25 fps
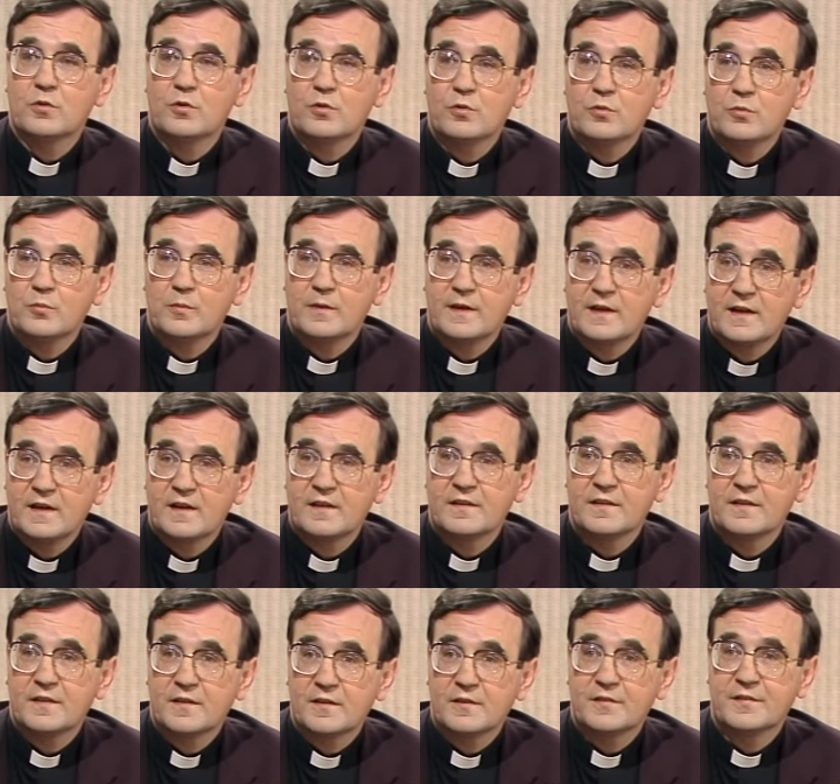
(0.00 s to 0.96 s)
who we
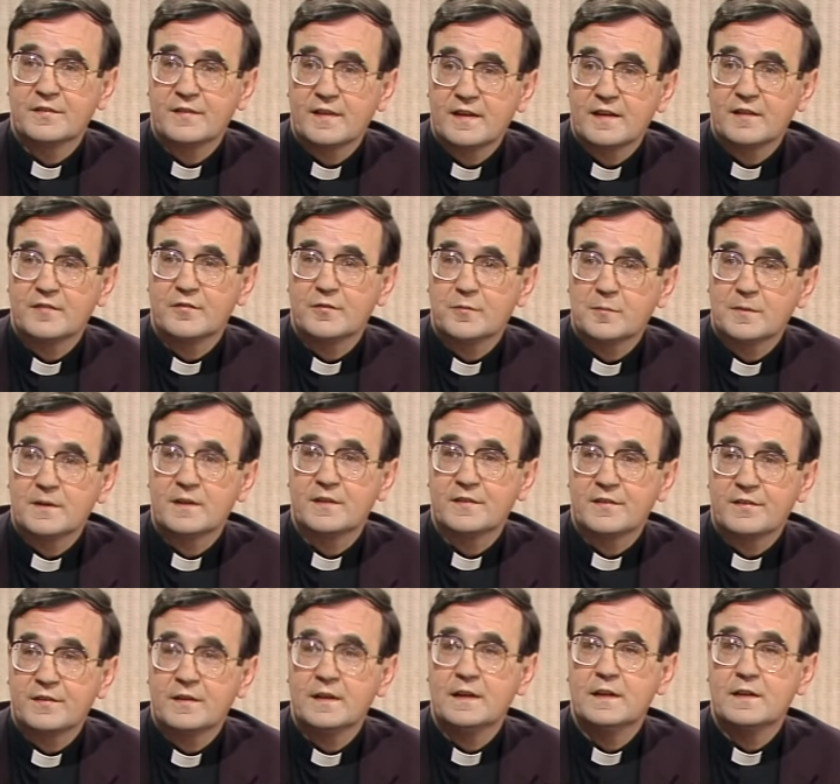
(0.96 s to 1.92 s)
are in ourselves,
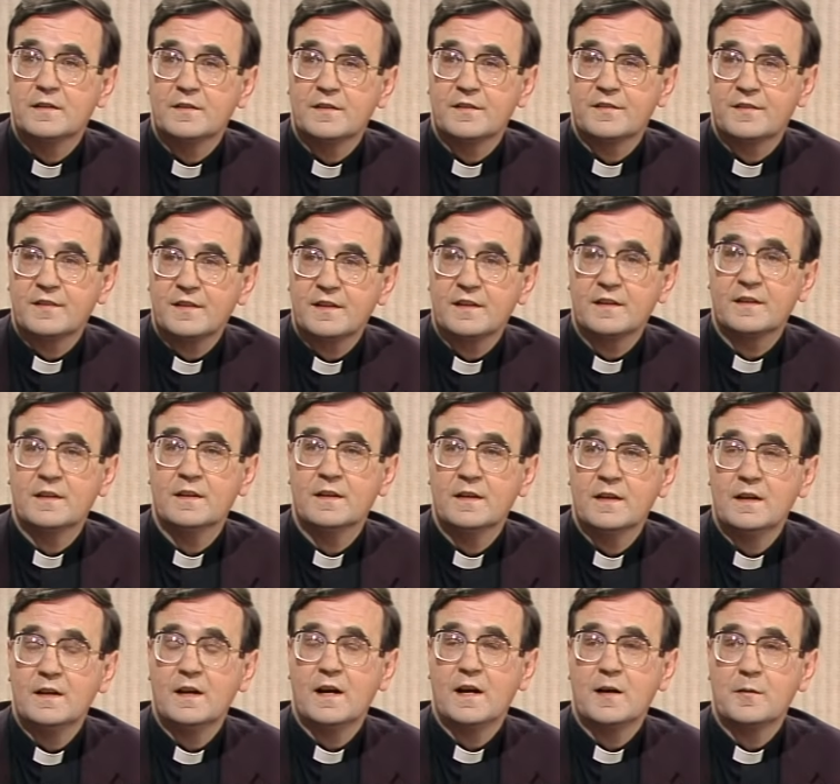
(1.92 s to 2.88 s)
because to say
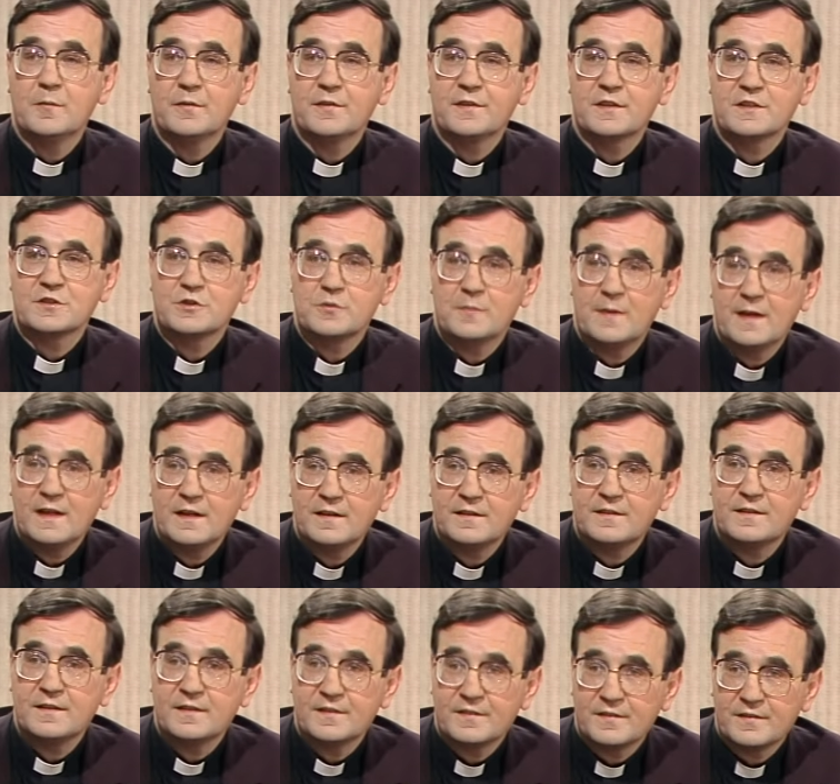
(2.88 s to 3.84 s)

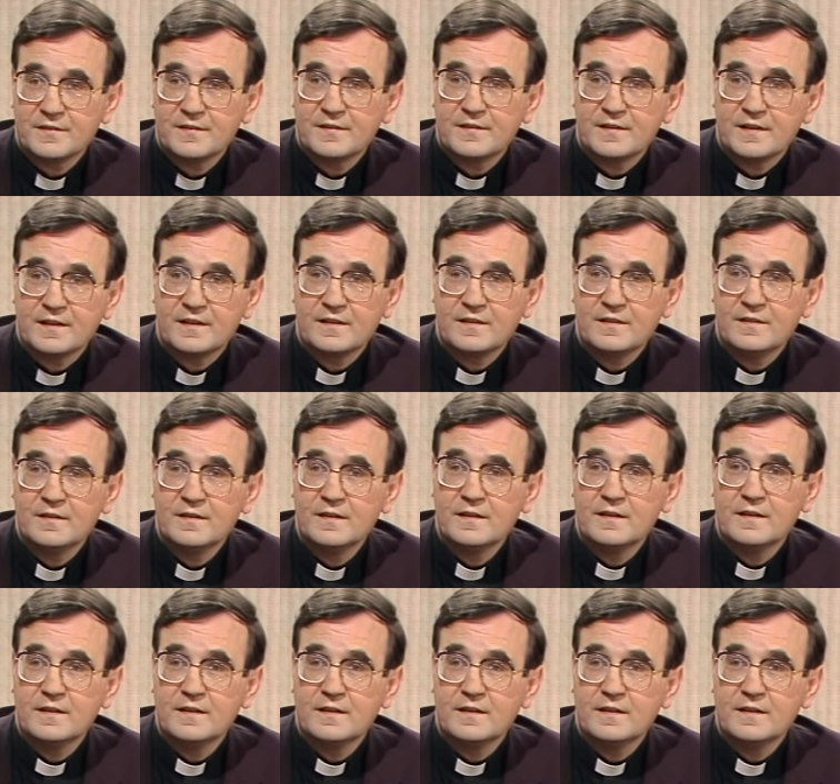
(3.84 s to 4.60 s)
homosexuality is a sin